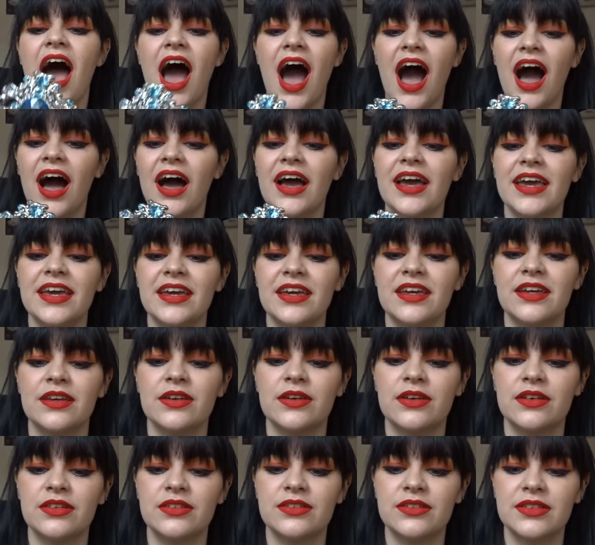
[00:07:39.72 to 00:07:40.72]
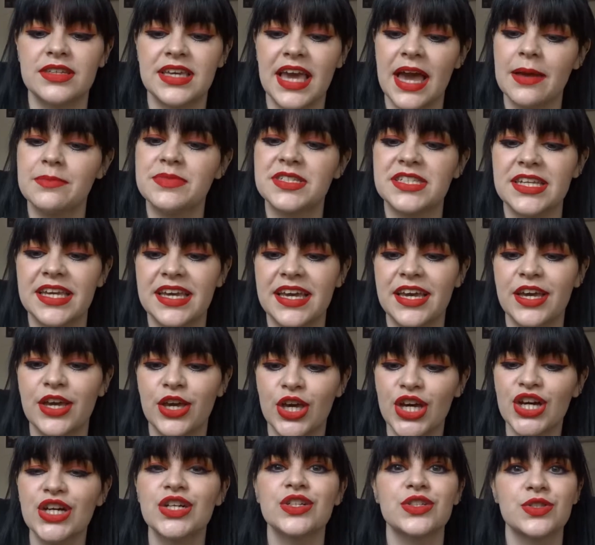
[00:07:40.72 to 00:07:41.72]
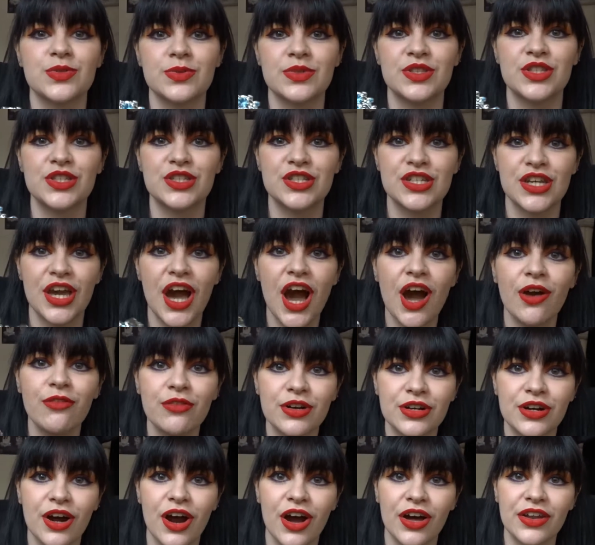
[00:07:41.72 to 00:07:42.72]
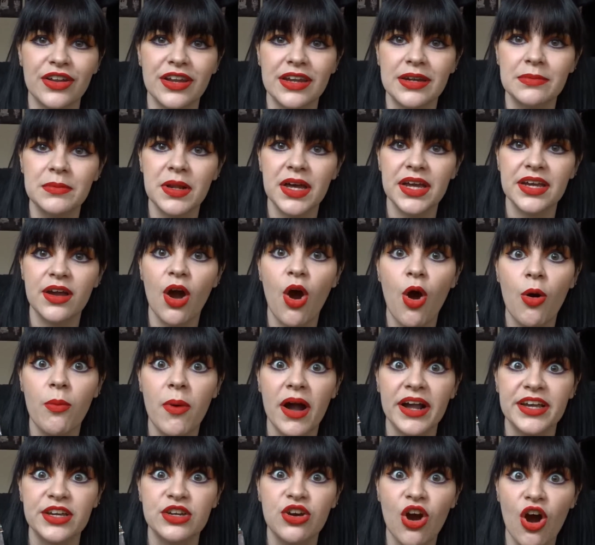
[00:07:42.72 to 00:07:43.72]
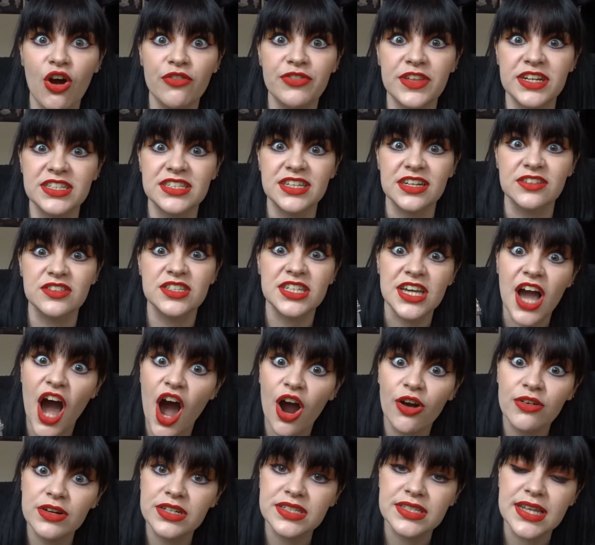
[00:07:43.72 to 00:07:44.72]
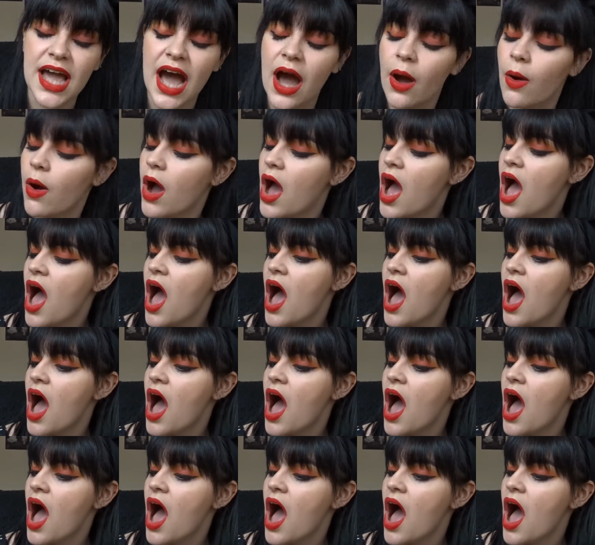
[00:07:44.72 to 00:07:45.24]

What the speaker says: I kept seeing girls with the tiara on, and I'm like, oh my god, they sell tiaras now.